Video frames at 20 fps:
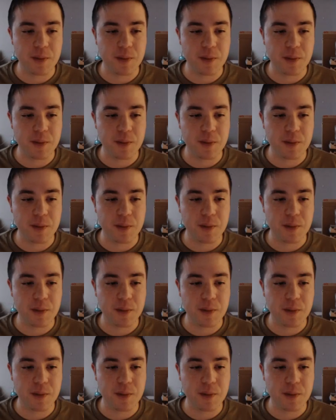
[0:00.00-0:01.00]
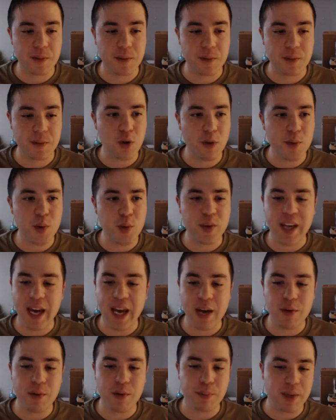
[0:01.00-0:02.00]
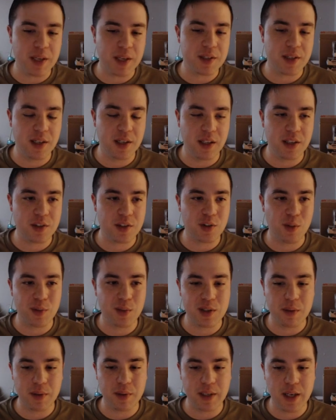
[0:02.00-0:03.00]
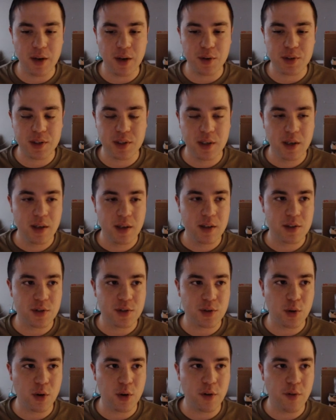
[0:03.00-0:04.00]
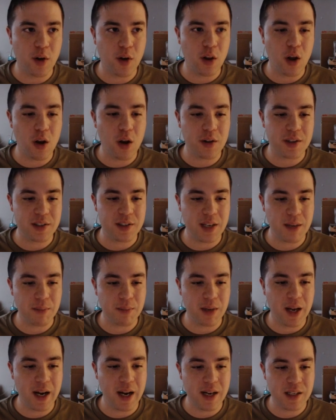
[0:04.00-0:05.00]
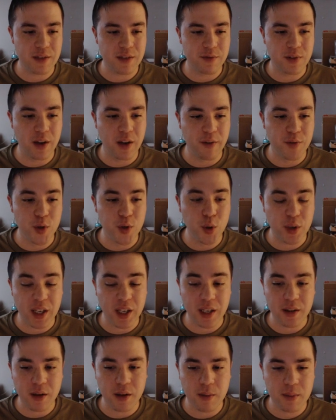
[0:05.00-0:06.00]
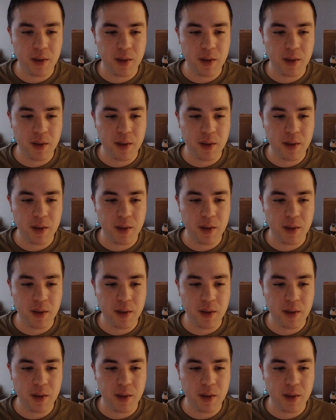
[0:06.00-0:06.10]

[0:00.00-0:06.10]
And then we have Healing Storm. You can replace the Healing Storm with something else, sort of along the same lines of nuking them.